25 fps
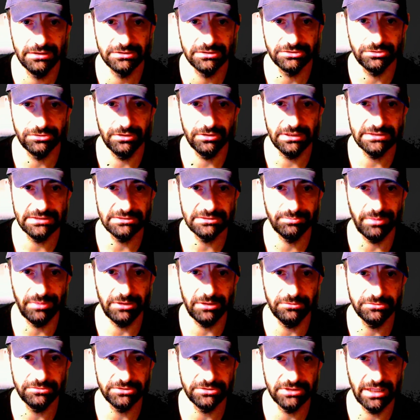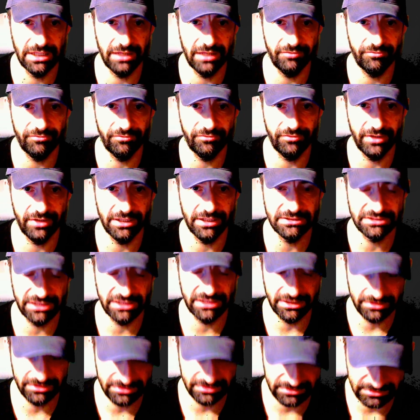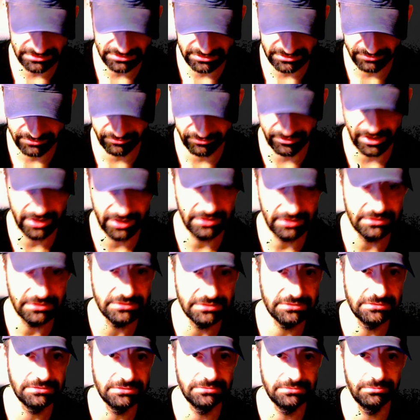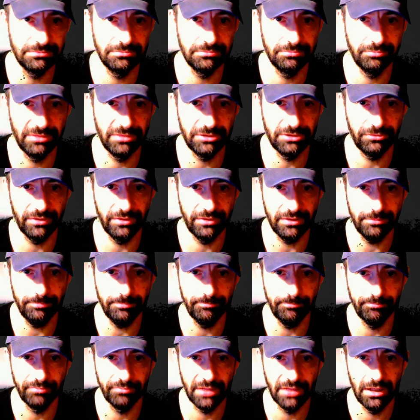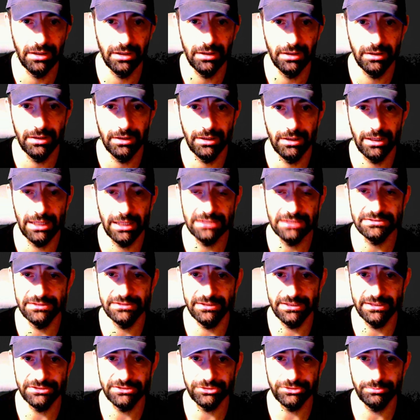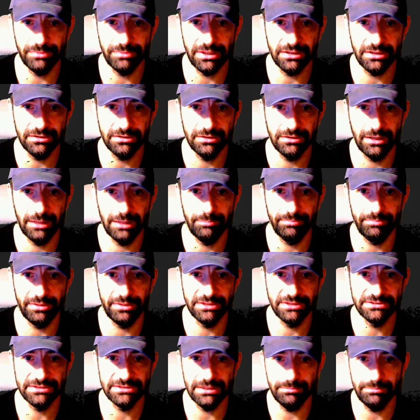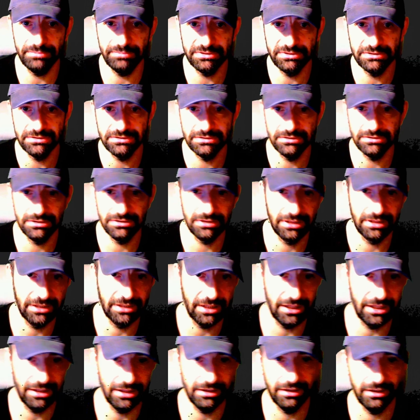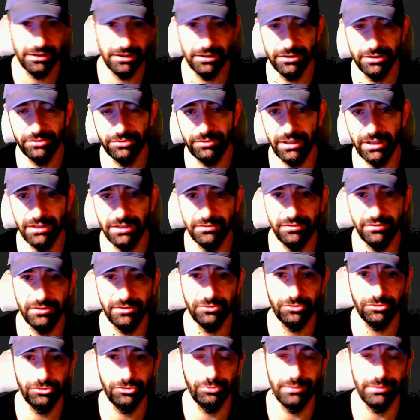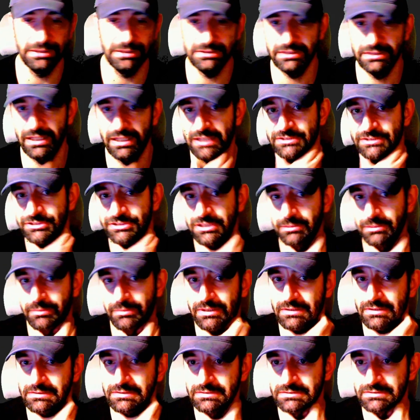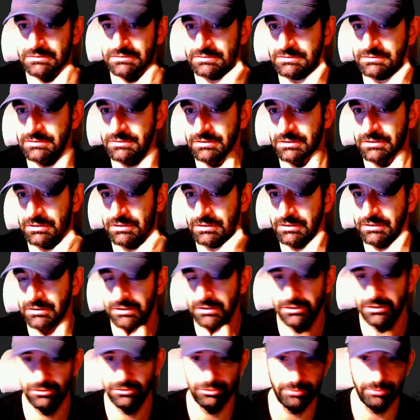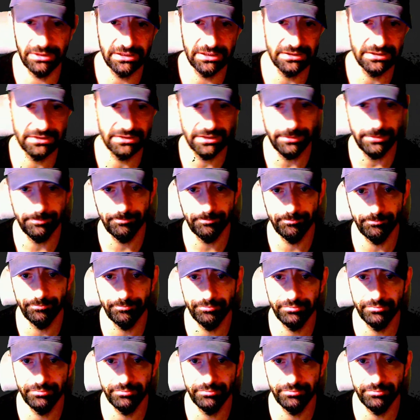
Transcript: So let's bound every single file between them. Exclamation mark, I press tab and I create the document HTML automatically.